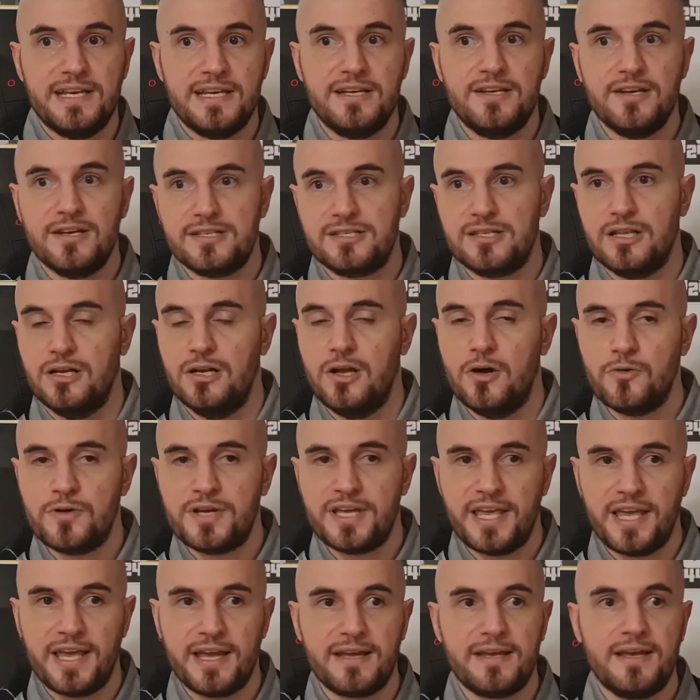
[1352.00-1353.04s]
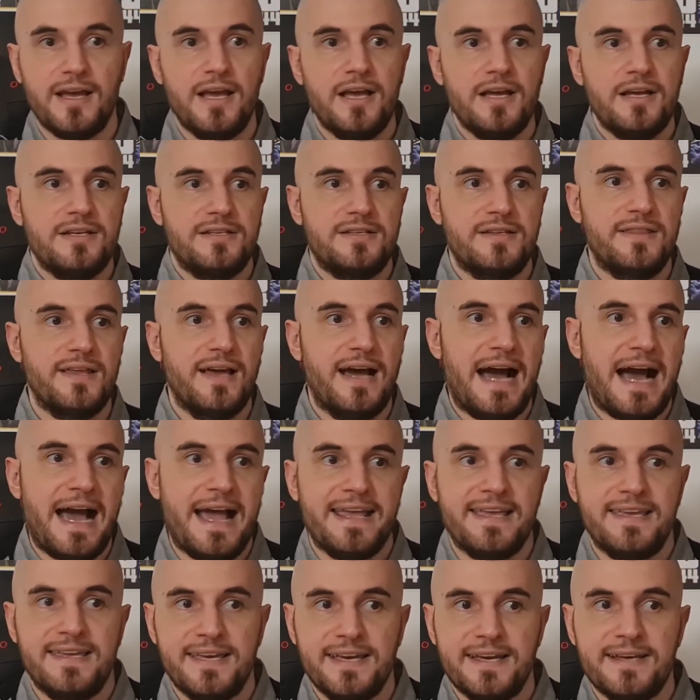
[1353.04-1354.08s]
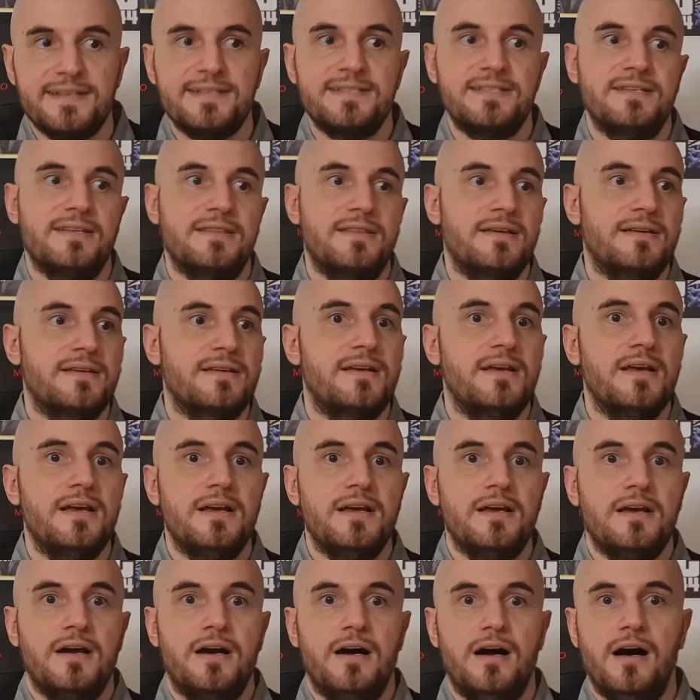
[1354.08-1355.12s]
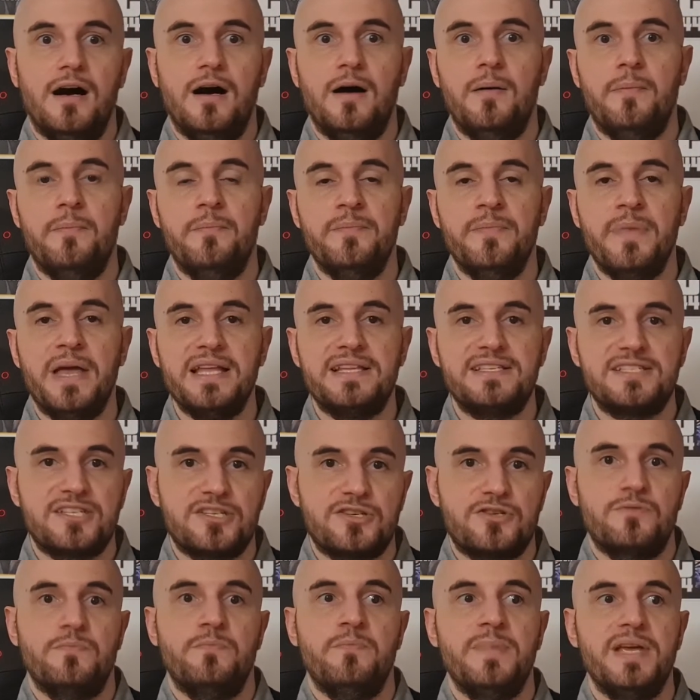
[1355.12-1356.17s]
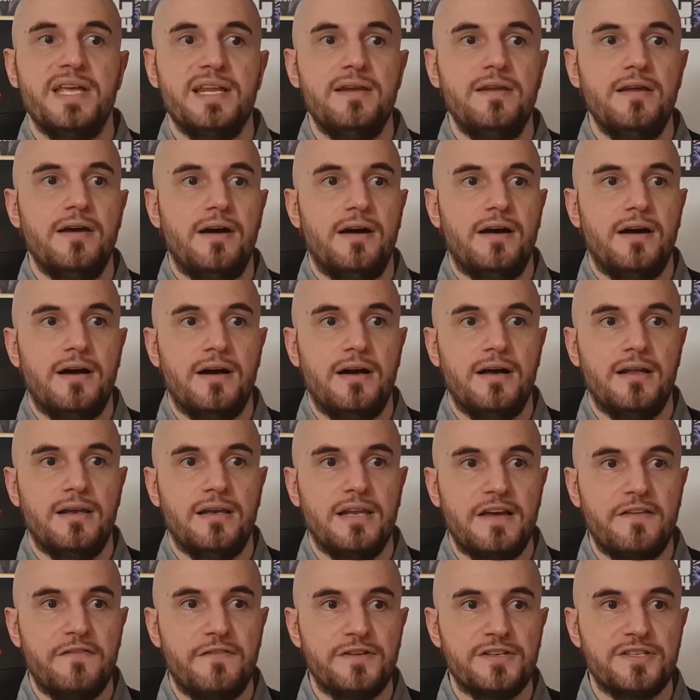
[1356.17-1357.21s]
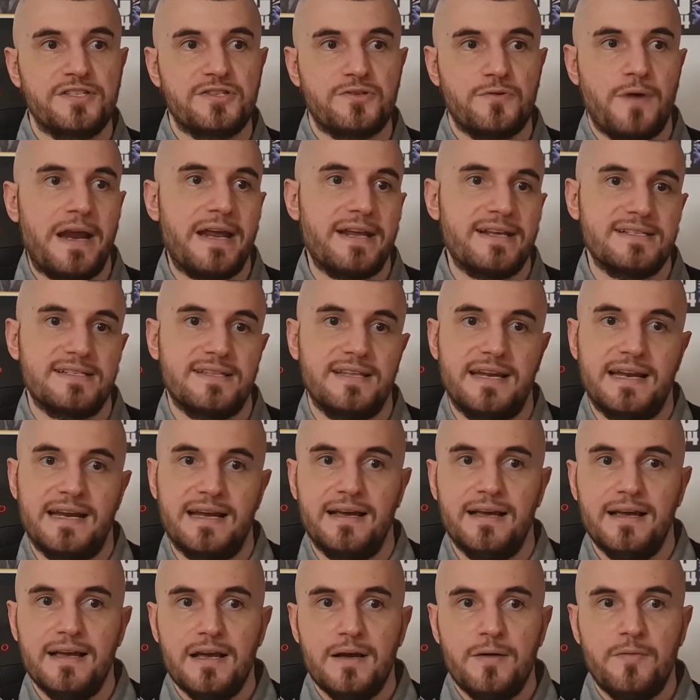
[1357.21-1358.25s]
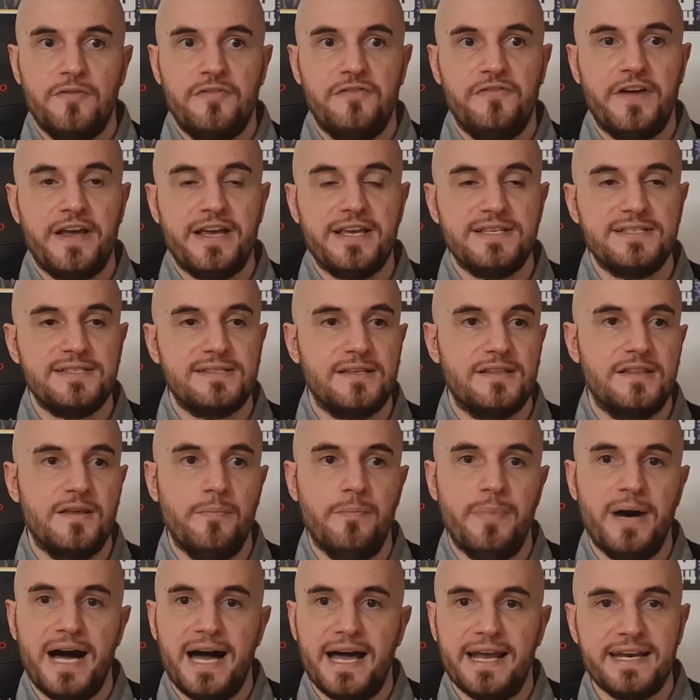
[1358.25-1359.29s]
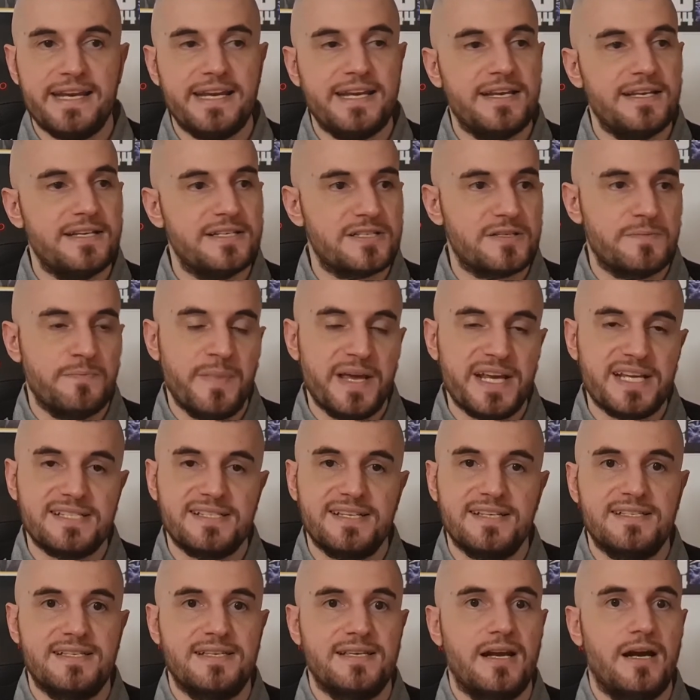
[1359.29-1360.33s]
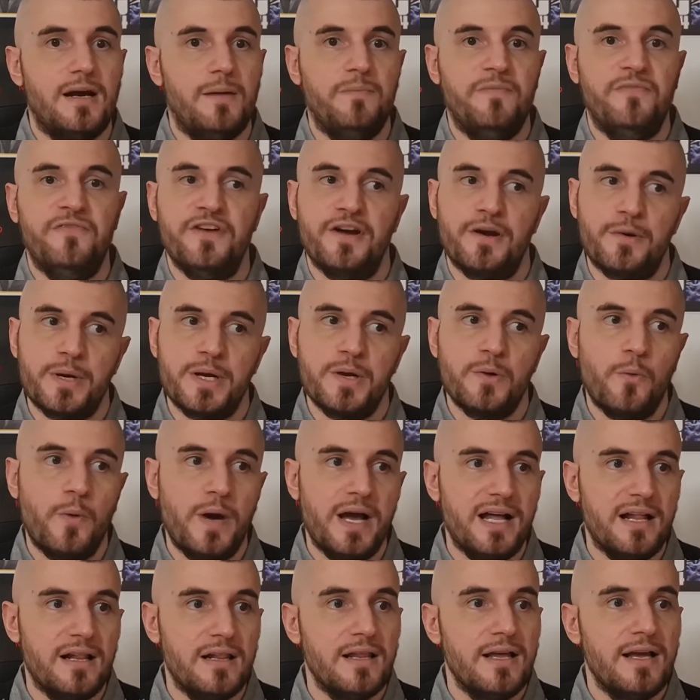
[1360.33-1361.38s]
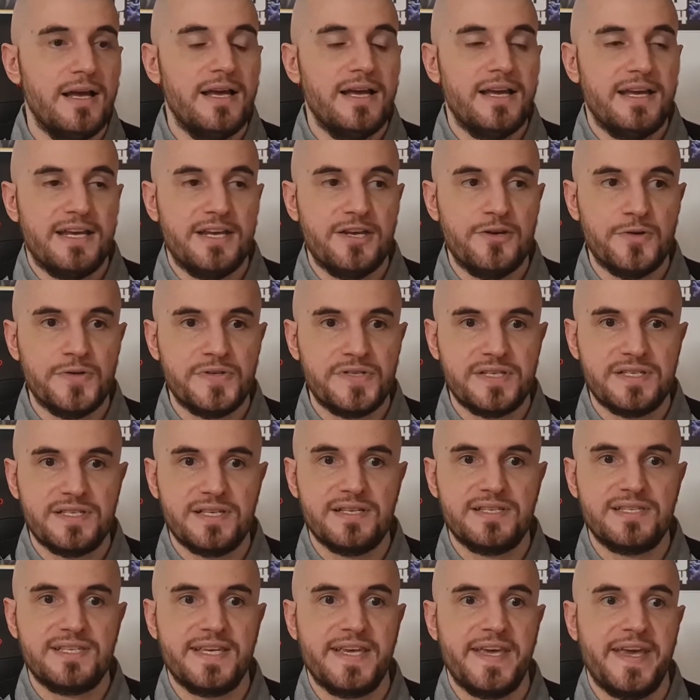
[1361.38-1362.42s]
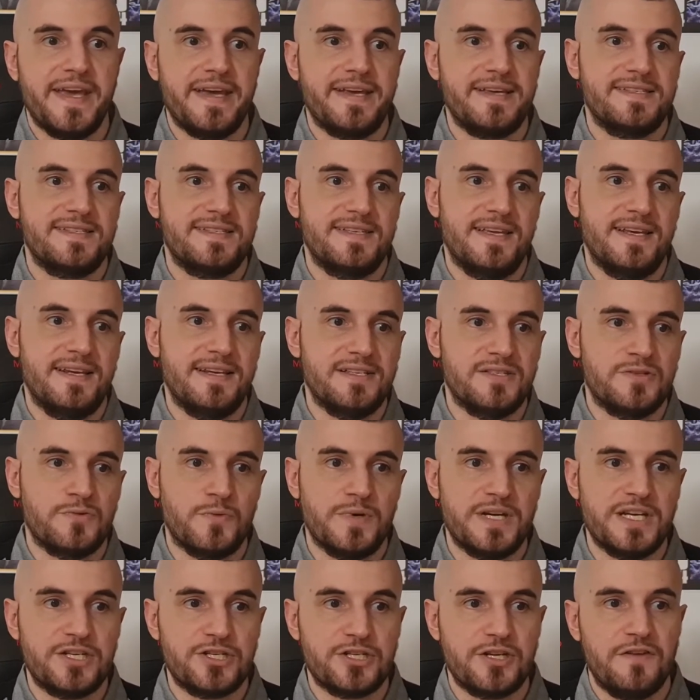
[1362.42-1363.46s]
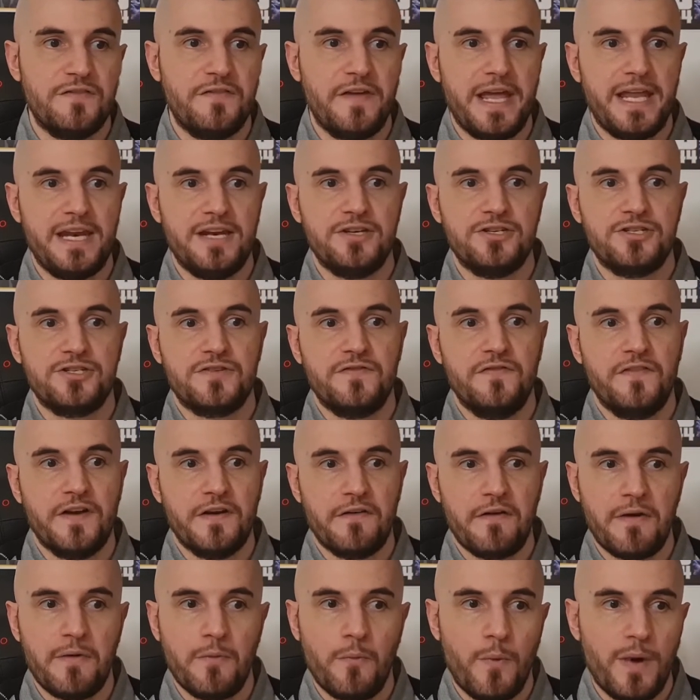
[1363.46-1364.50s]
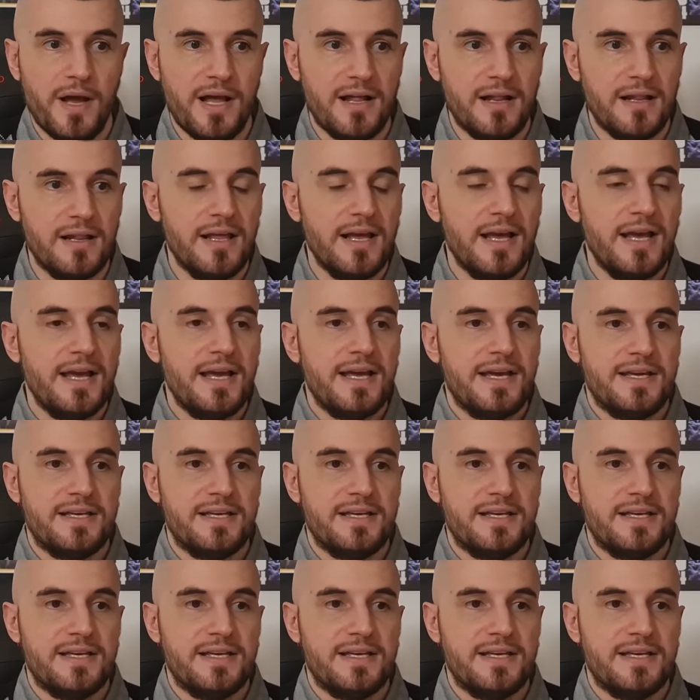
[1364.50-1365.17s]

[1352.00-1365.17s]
does the low kick to the high kicks to the mid level strikes to the face to the body. He mixes it up very well. He uses his kicks and his reach advantage very well.